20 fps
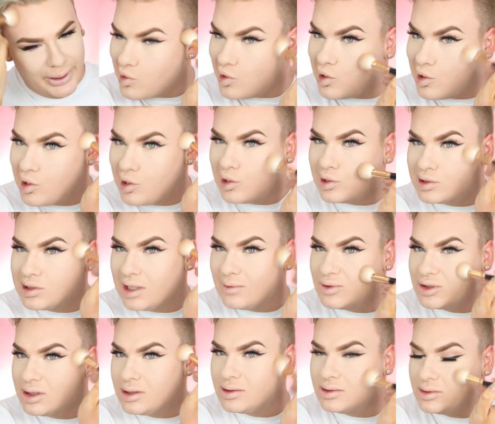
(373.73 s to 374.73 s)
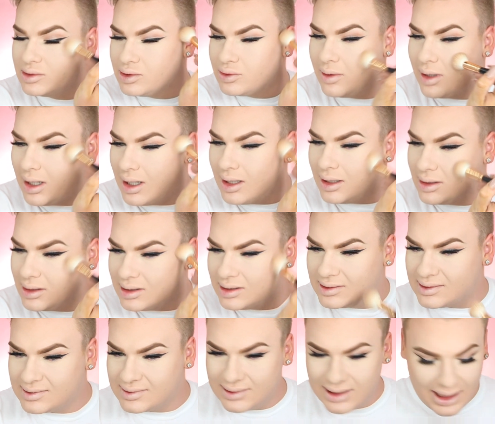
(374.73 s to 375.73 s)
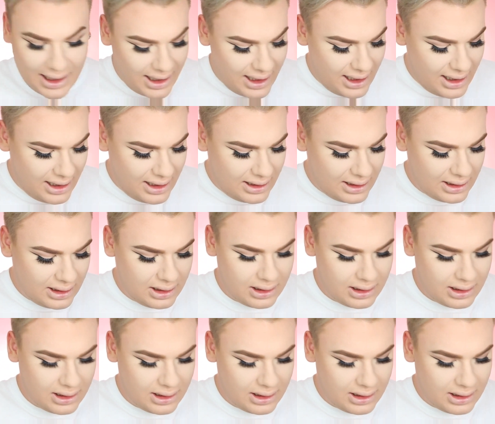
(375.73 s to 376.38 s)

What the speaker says: And time to contour this side.